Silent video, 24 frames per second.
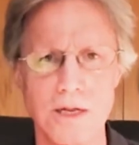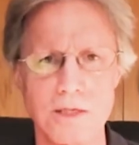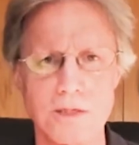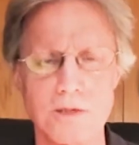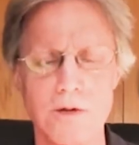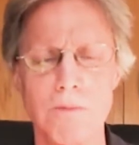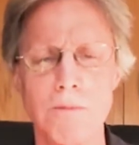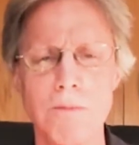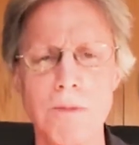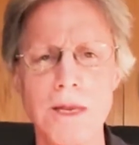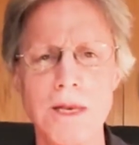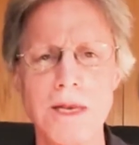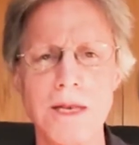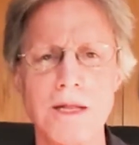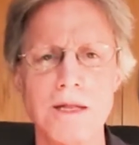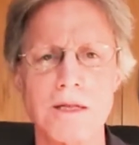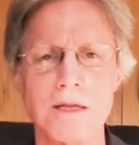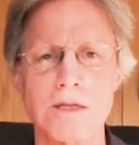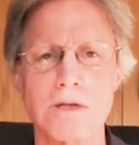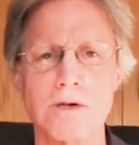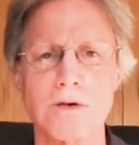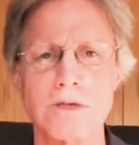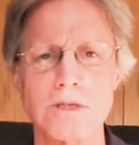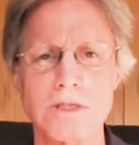So
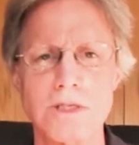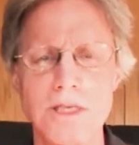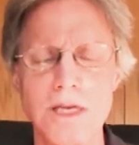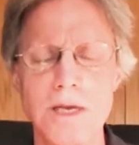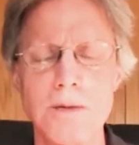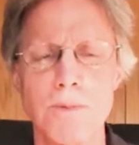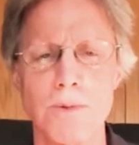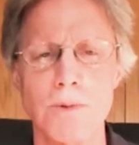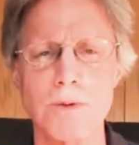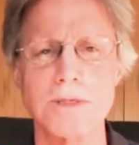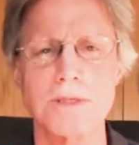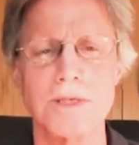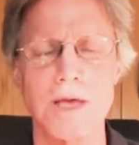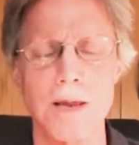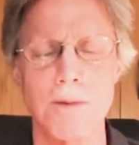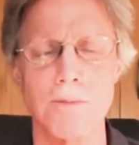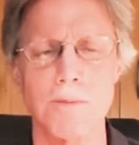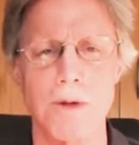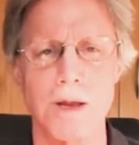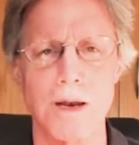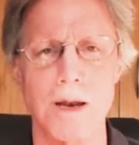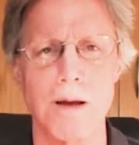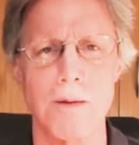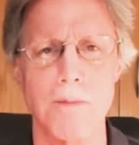meaning that there's deep
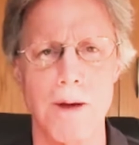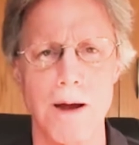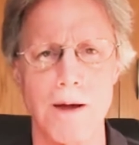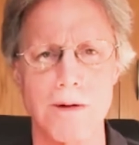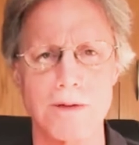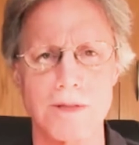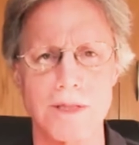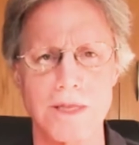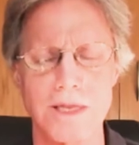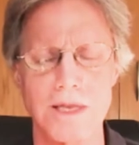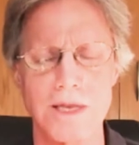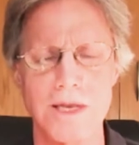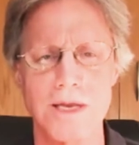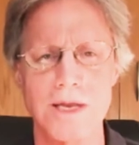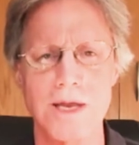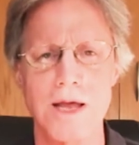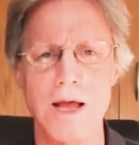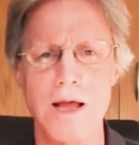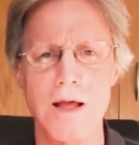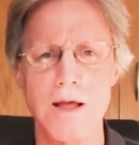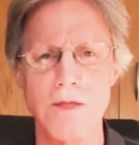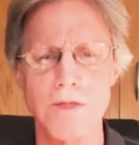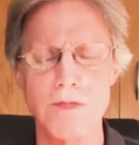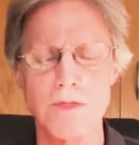resentment about
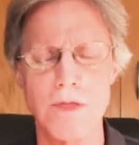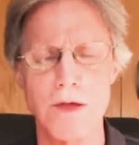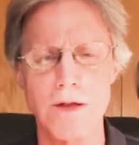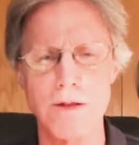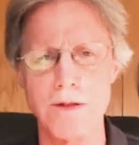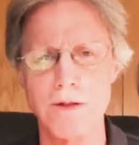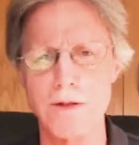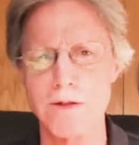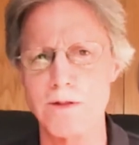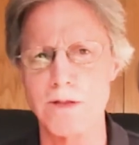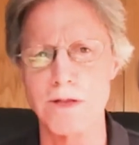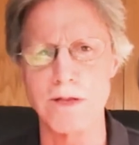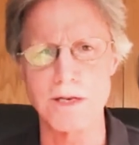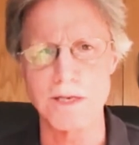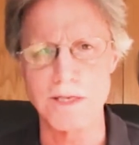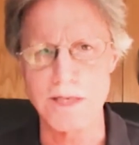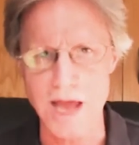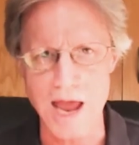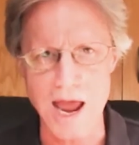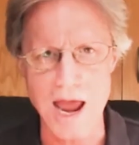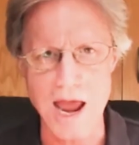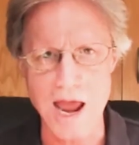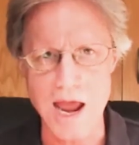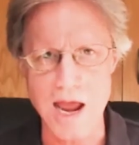the the the
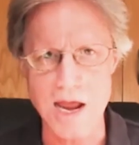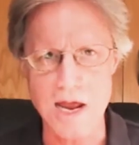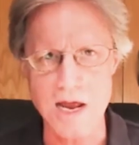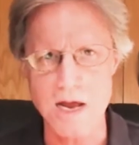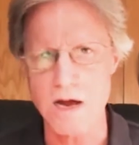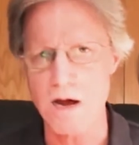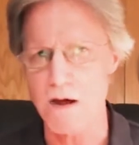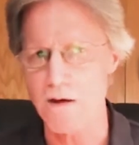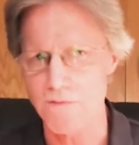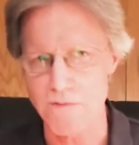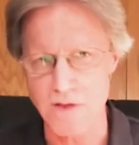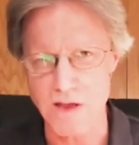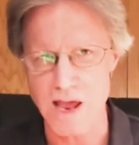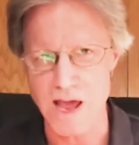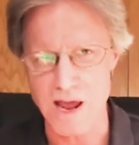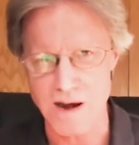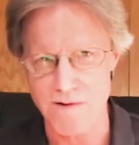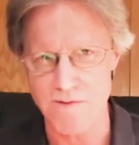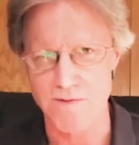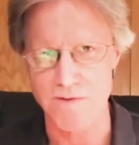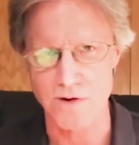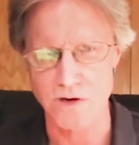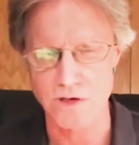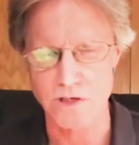day of the
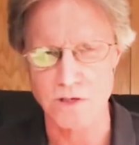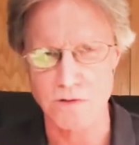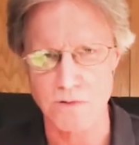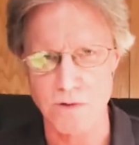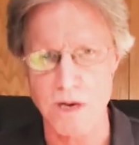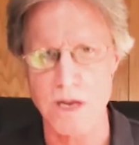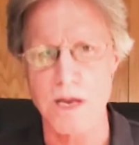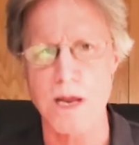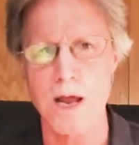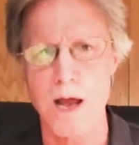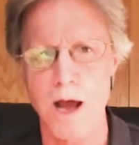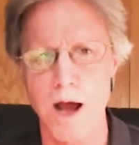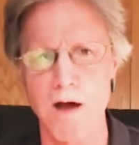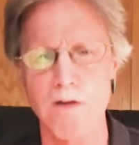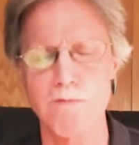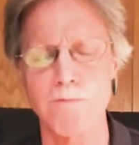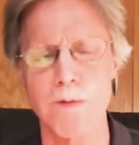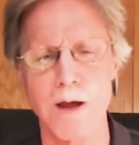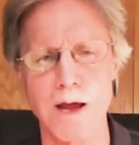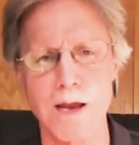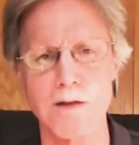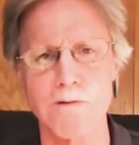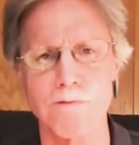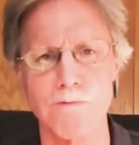anniversary
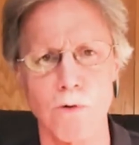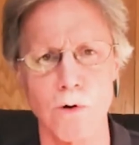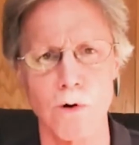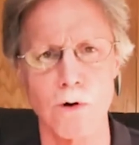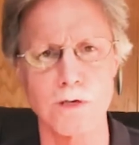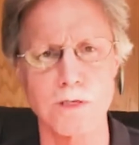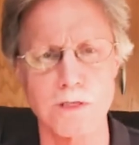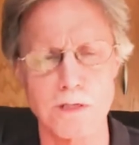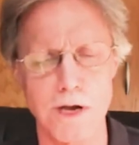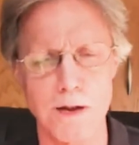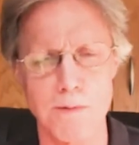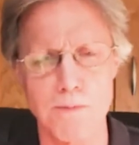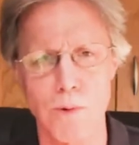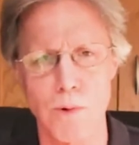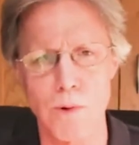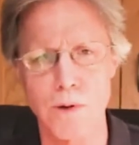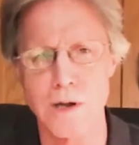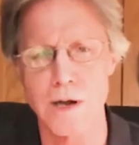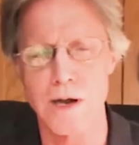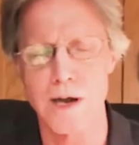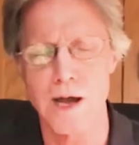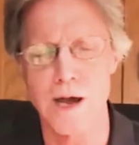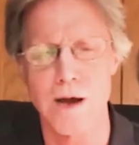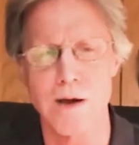of my divorce. And I
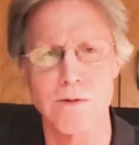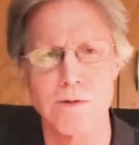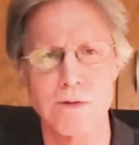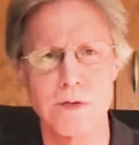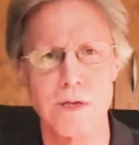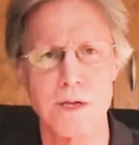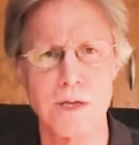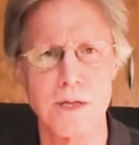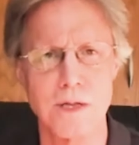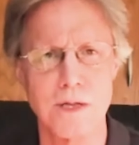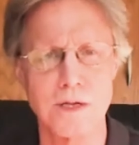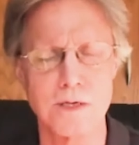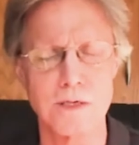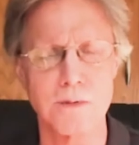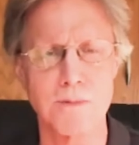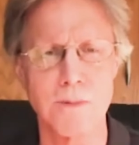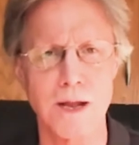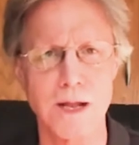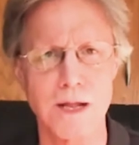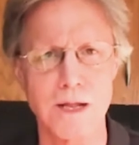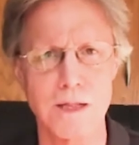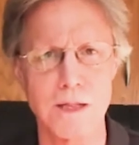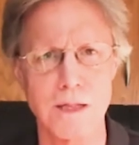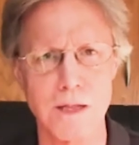pointed out to
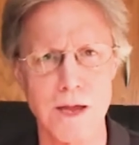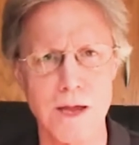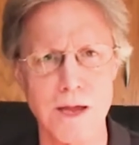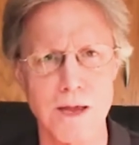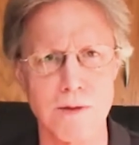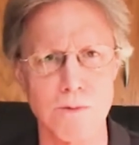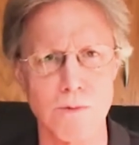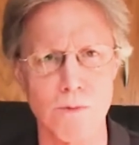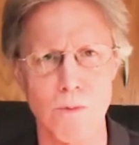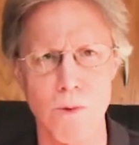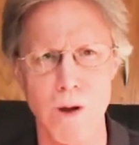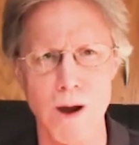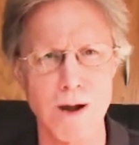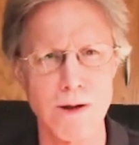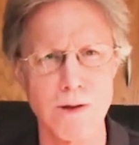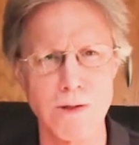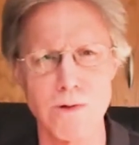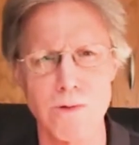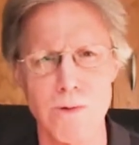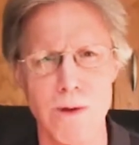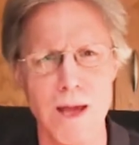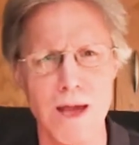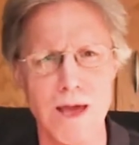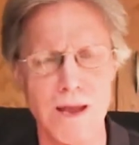my client, why are
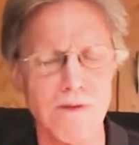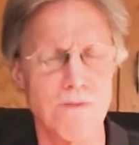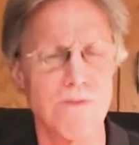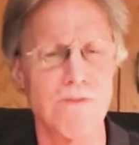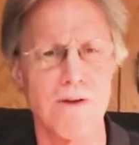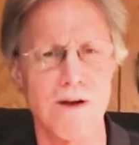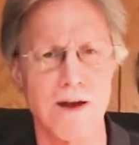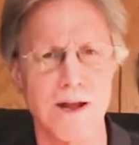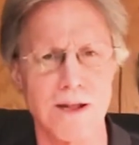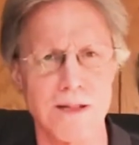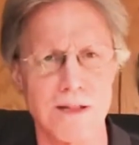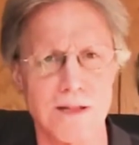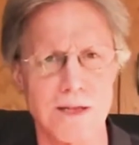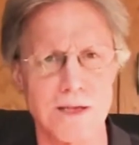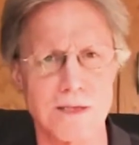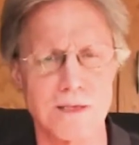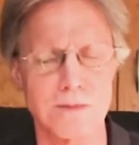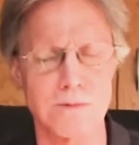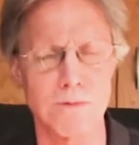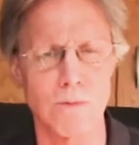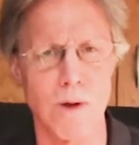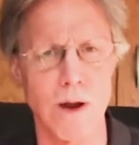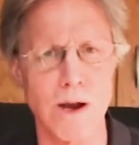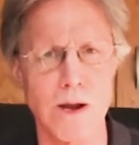you edifying
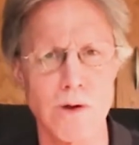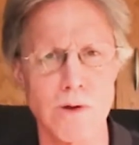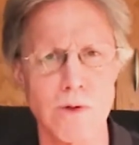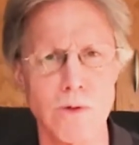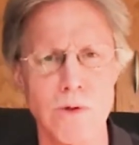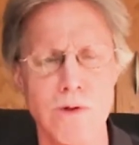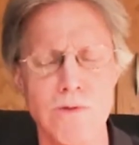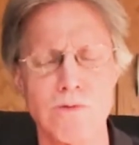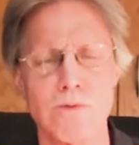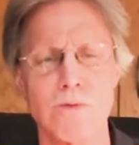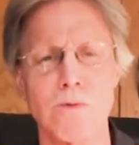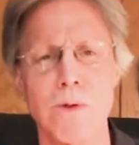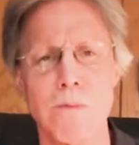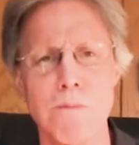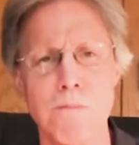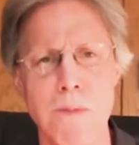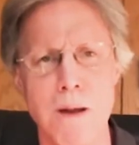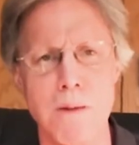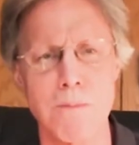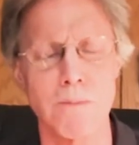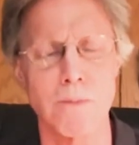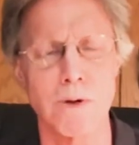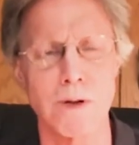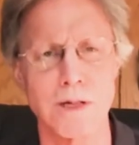this? Why are you even
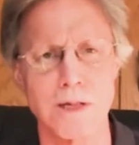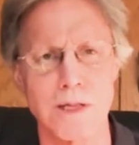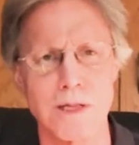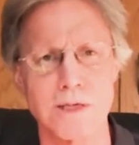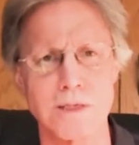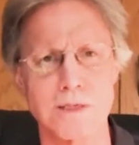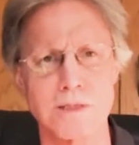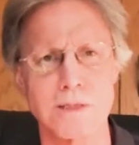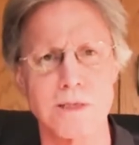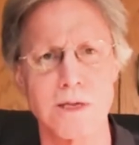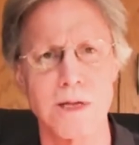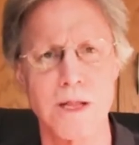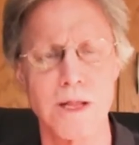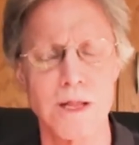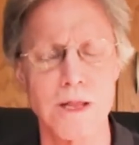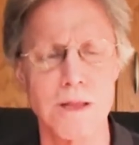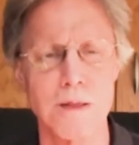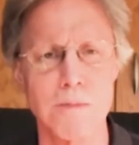remembering this?